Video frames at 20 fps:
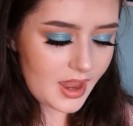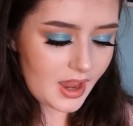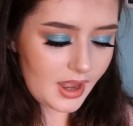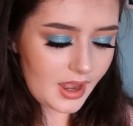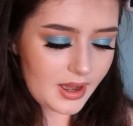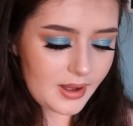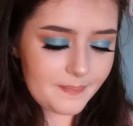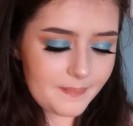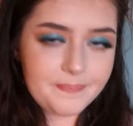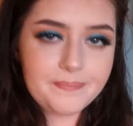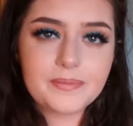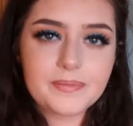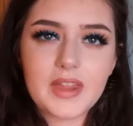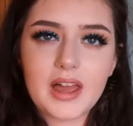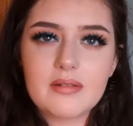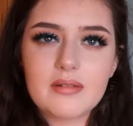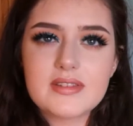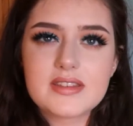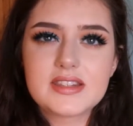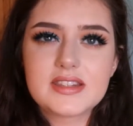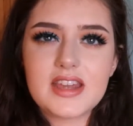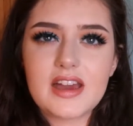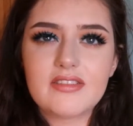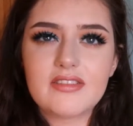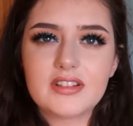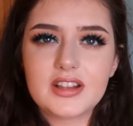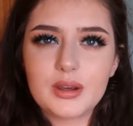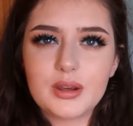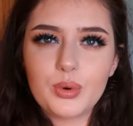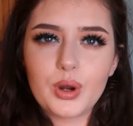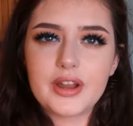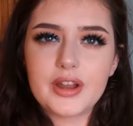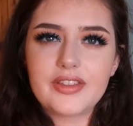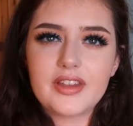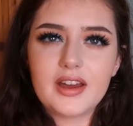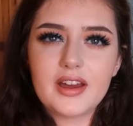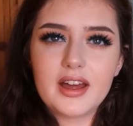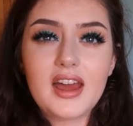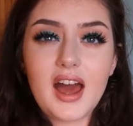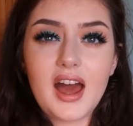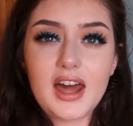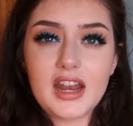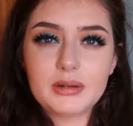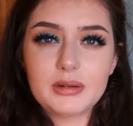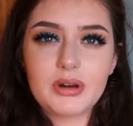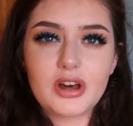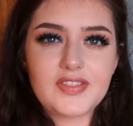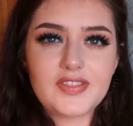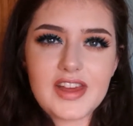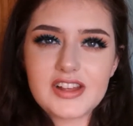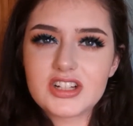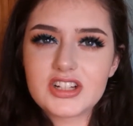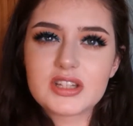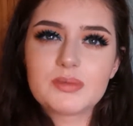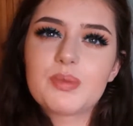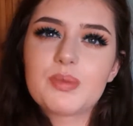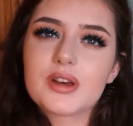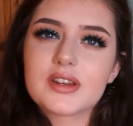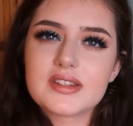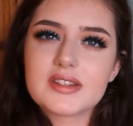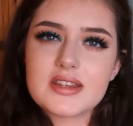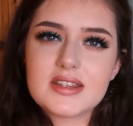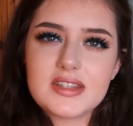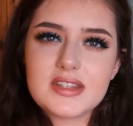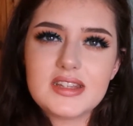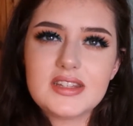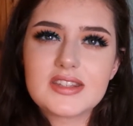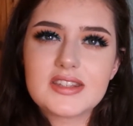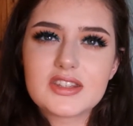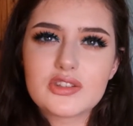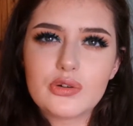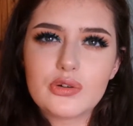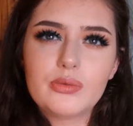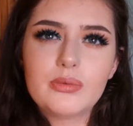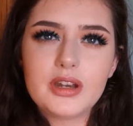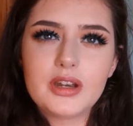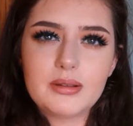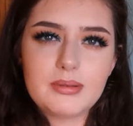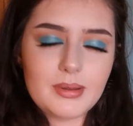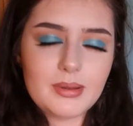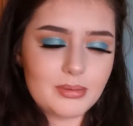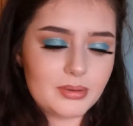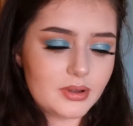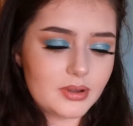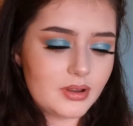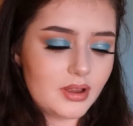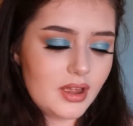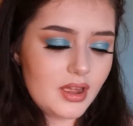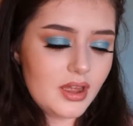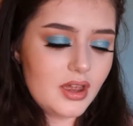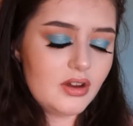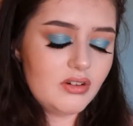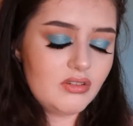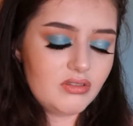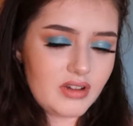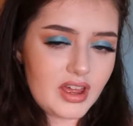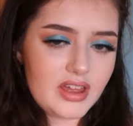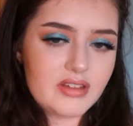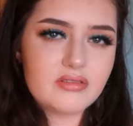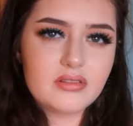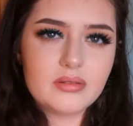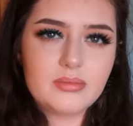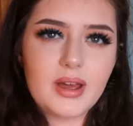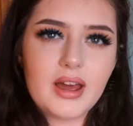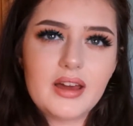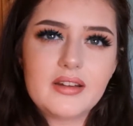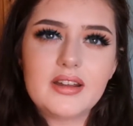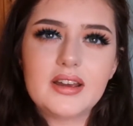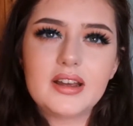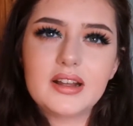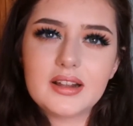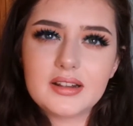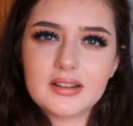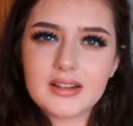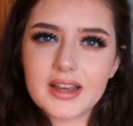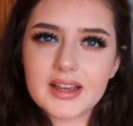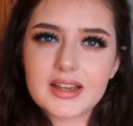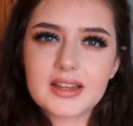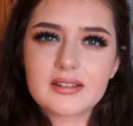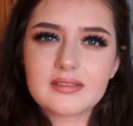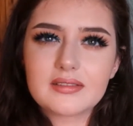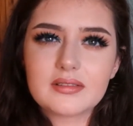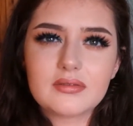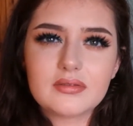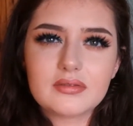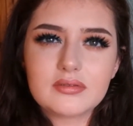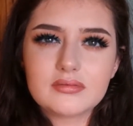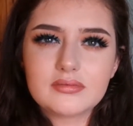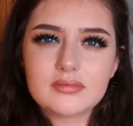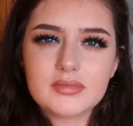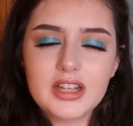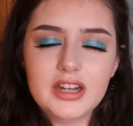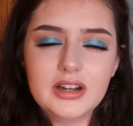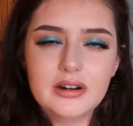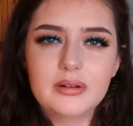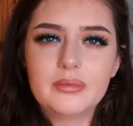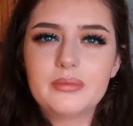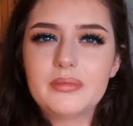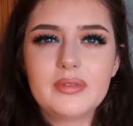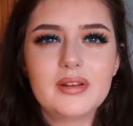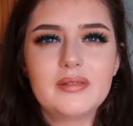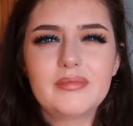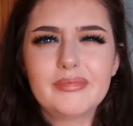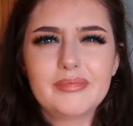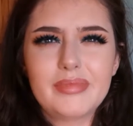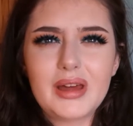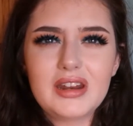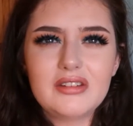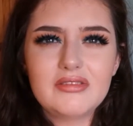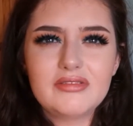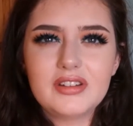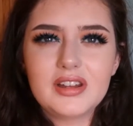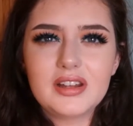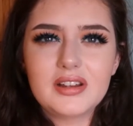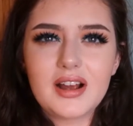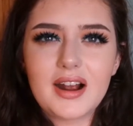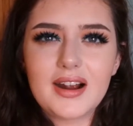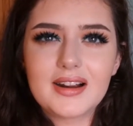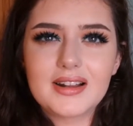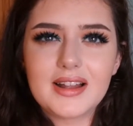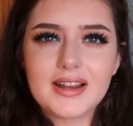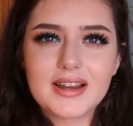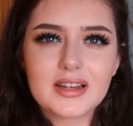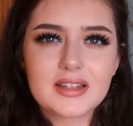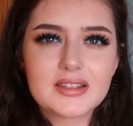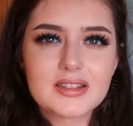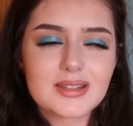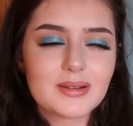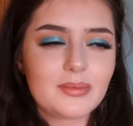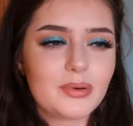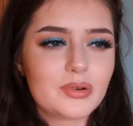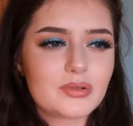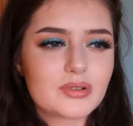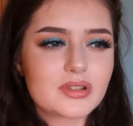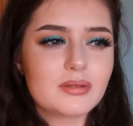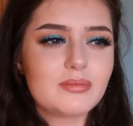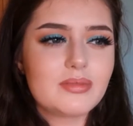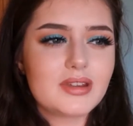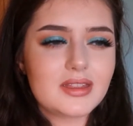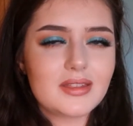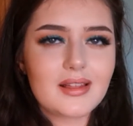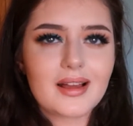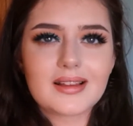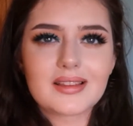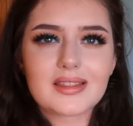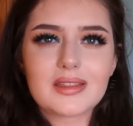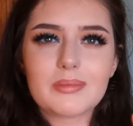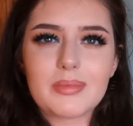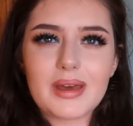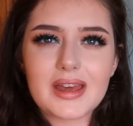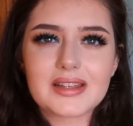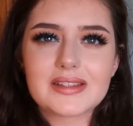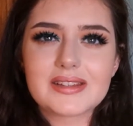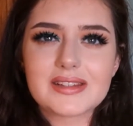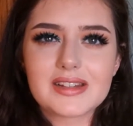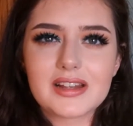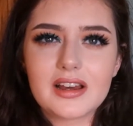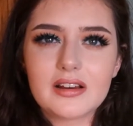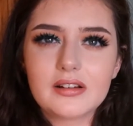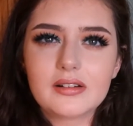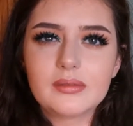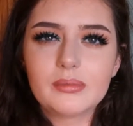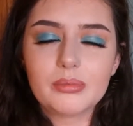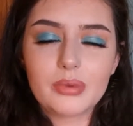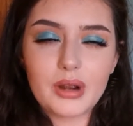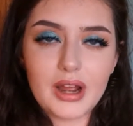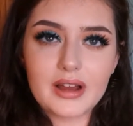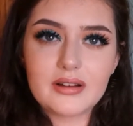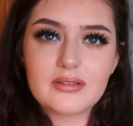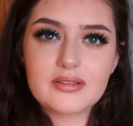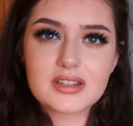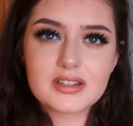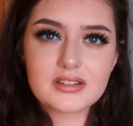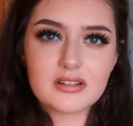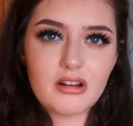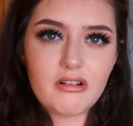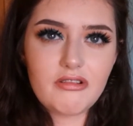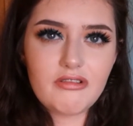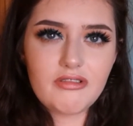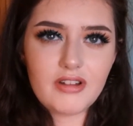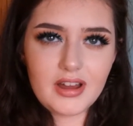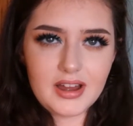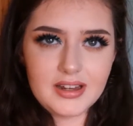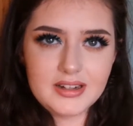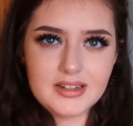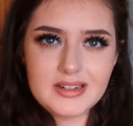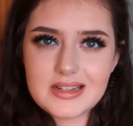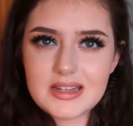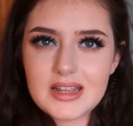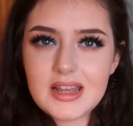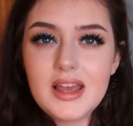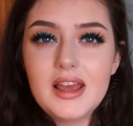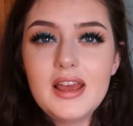That was definitely worth it, and I bought that just because I've seen so many people rave about it, and like, you know, Benefit are like supposed to be like the best brow stuff, and